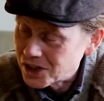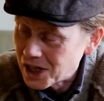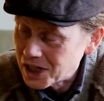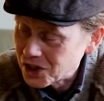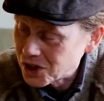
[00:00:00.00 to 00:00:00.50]

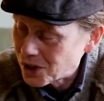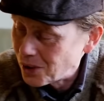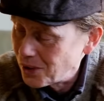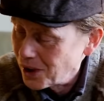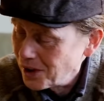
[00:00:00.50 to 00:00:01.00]
are.
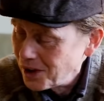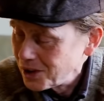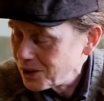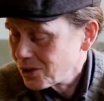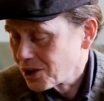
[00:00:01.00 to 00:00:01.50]
So
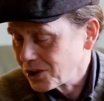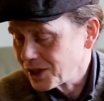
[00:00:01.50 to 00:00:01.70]
luckily,